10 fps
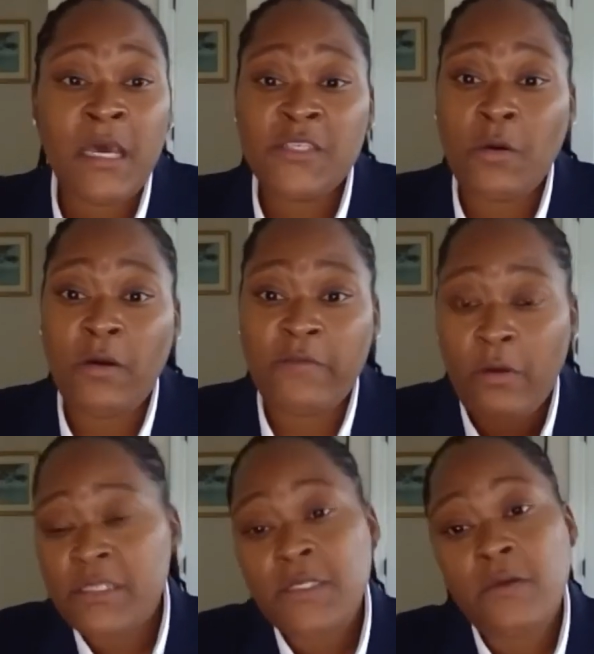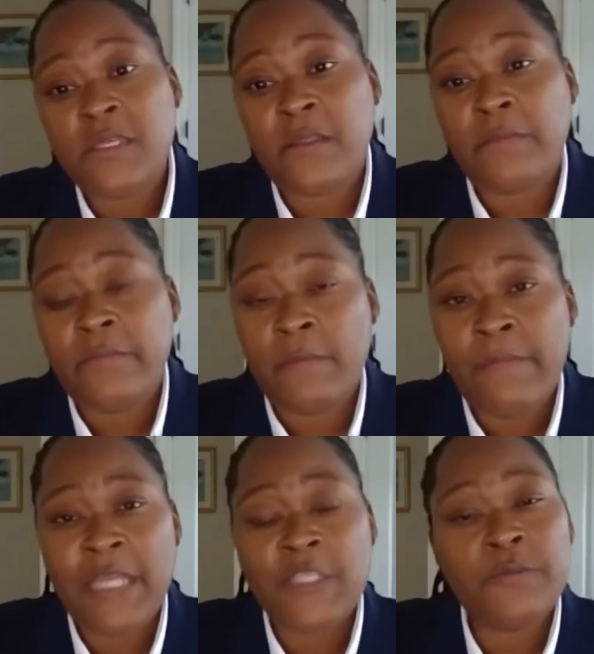So of course, those are the
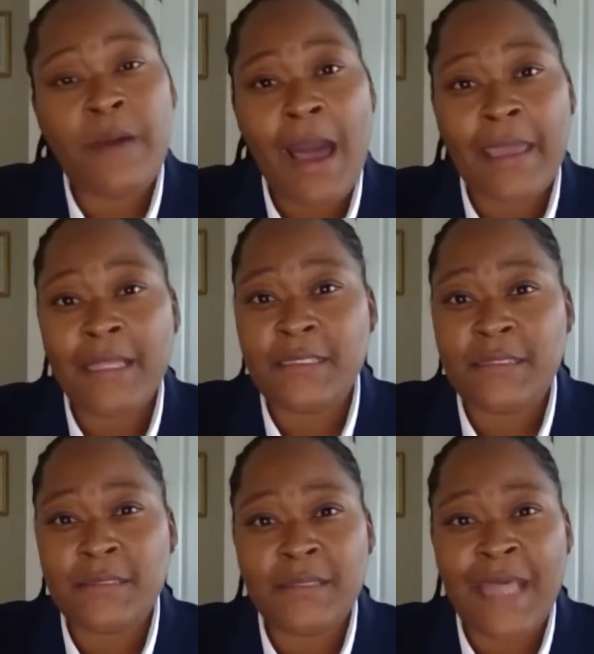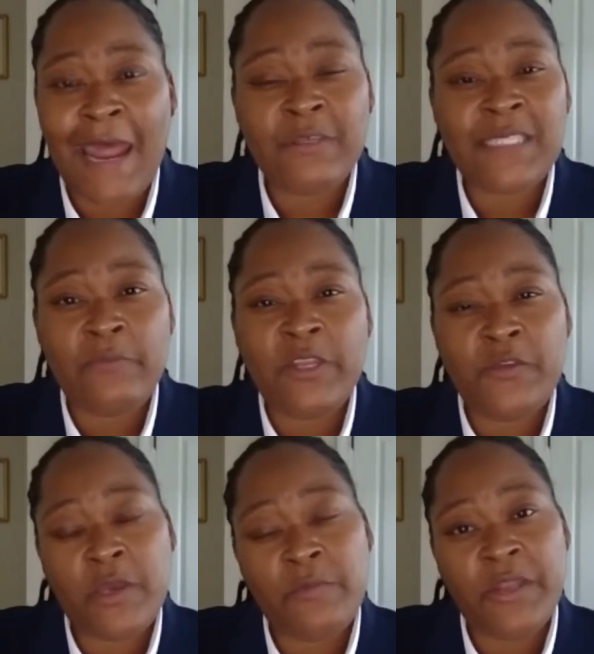major pockets that I would say we do
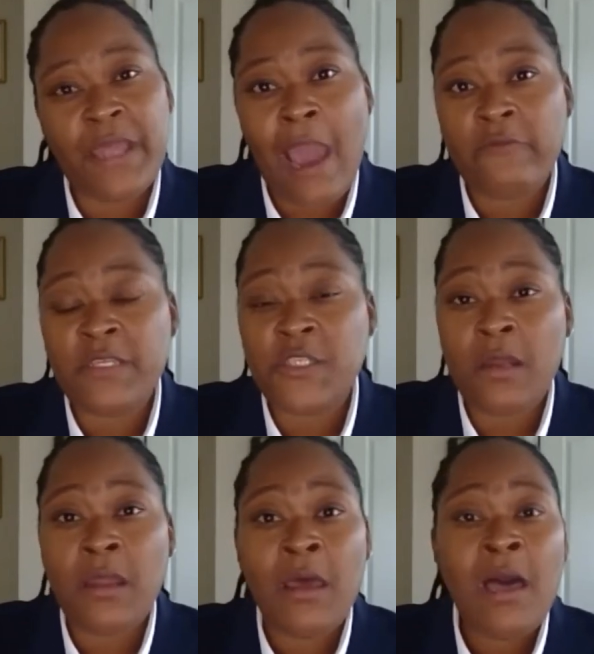community outreach on.